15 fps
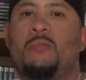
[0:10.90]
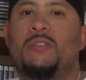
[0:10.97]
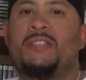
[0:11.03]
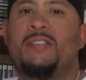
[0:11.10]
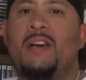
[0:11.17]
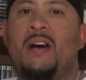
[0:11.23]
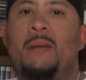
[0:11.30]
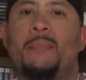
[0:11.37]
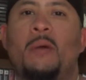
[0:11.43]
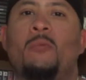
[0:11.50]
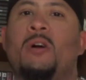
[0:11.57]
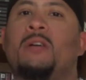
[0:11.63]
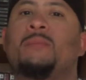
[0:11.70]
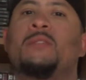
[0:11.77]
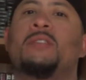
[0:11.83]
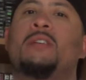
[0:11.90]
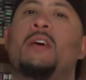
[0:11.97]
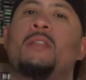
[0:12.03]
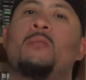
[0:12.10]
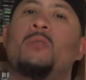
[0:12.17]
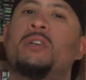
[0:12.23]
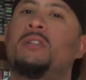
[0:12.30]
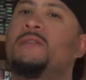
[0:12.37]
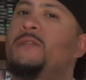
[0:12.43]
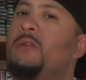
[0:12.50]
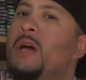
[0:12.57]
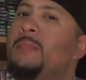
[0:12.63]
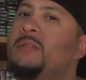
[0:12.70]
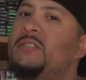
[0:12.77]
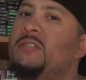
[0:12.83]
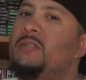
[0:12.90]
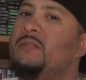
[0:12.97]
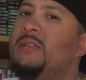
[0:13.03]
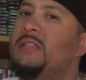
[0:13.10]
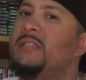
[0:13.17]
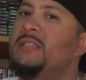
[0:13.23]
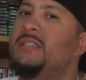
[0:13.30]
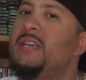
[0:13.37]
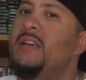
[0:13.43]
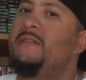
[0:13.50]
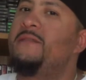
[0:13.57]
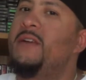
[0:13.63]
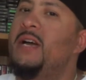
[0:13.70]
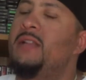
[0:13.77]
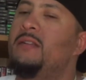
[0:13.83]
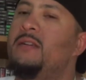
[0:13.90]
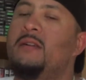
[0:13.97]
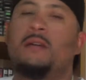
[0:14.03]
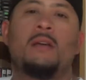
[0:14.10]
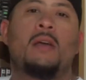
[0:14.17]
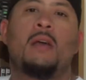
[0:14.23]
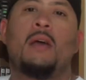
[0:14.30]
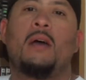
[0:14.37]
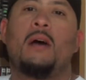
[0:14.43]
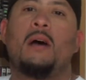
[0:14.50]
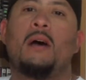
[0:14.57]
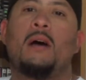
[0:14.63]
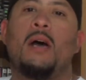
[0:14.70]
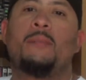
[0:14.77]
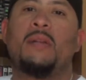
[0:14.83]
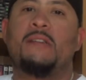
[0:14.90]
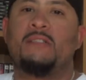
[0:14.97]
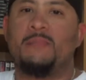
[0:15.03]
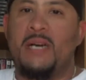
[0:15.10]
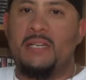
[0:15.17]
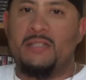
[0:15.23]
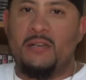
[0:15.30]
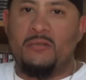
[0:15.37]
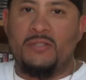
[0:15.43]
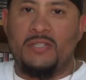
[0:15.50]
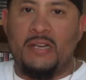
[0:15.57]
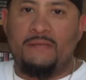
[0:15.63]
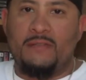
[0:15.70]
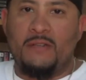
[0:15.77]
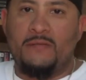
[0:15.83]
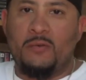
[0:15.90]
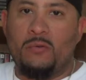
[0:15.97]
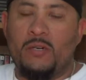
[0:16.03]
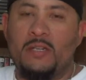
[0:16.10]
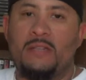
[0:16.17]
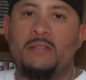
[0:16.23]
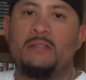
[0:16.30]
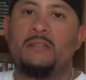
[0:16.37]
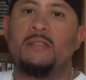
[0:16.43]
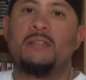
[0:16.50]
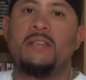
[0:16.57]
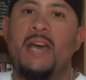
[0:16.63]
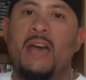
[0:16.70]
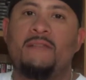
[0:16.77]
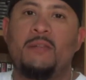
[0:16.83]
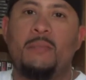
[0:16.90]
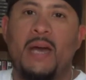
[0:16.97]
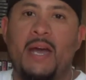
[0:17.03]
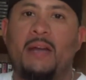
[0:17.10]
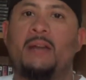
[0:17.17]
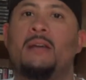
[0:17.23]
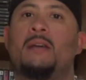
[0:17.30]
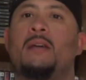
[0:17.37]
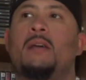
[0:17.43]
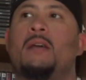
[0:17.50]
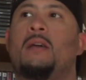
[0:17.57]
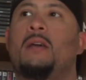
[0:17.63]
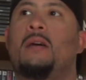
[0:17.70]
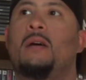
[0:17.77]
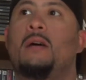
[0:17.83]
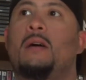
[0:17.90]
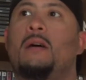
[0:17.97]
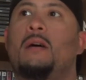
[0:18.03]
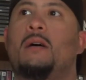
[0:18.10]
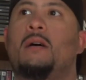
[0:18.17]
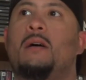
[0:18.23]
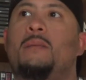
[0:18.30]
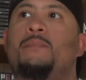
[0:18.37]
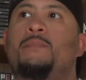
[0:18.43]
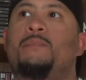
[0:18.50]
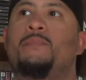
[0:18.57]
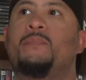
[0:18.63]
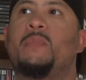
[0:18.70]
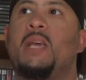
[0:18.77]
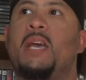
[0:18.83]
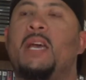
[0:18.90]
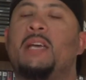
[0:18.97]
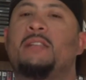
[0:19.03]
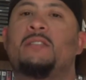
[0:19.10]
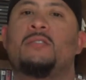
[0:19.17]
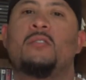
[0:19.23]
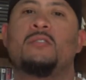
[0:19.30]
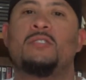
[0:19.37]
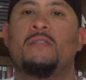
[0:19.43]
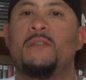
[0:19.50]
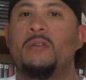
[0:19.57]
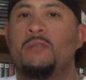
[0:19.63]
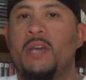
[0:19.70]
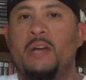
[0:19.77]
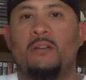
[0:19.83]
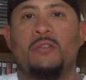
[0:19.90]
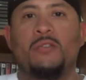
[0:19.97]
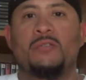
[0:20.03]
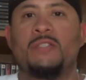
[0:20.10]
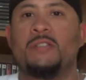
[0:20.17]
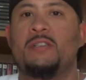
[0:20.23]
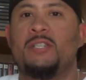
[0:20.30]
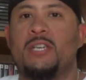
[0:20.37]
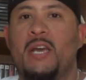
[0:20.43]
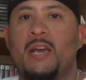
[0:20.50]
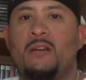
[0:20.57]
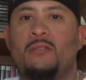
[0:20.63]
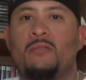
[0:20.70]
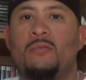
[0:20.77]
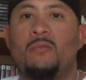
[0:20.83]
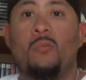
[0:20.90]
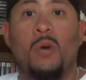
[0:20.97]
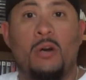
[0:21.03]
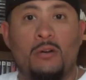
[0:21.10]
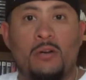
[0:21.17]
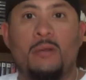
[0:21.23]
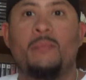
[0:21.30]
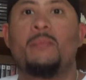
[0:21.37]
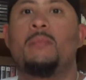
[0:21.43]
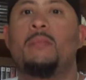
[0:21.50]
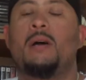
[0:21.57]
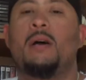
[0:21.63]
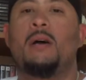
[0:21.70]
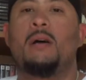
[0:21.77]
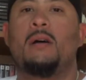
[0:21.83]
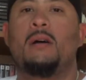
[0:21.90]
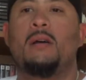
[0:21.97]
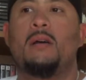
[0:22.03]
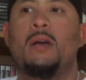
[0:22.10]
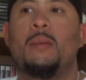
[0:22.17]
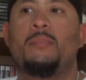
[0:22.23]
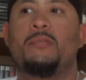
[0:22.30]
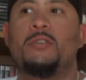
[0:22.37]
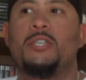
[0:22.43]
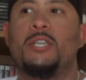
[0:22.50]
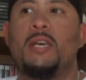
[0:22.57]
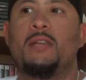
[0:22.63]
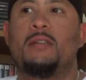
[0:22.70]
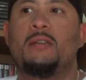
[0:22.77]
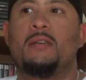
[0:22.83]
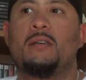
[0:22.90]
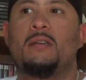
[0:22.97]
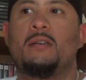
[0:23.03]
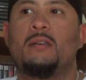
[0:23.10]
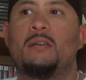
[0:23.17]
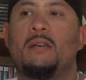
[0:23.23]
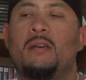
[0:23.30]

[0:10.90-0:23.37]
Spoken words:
what's up, and welcome to another wonderful episode of Vintage Game Finder. I'm NeesMazda07, of course. Good to have you back. And to those of you that are new to the channel, welcome. I appreciate the